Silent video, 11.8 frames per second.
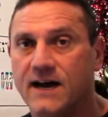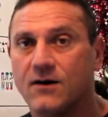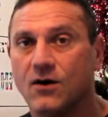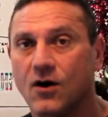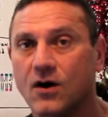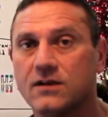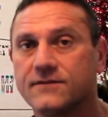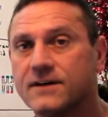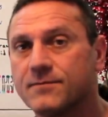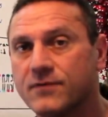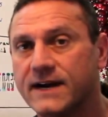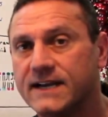Now, all of
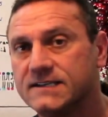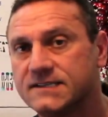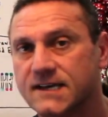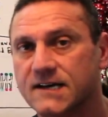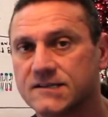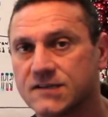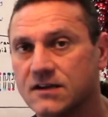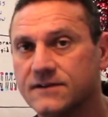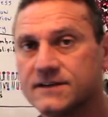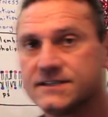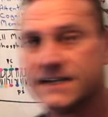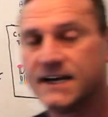our brain cells, all
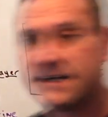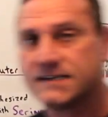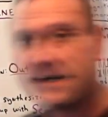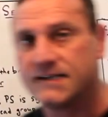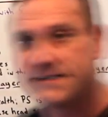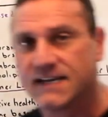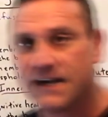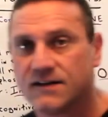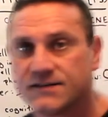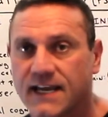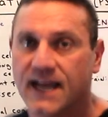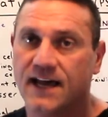of our
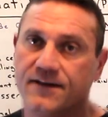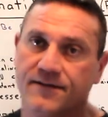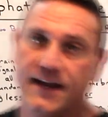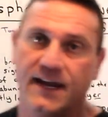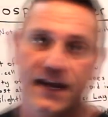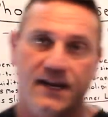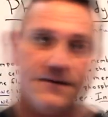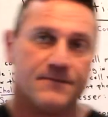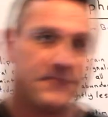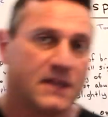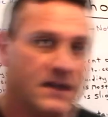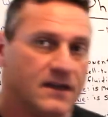cells have a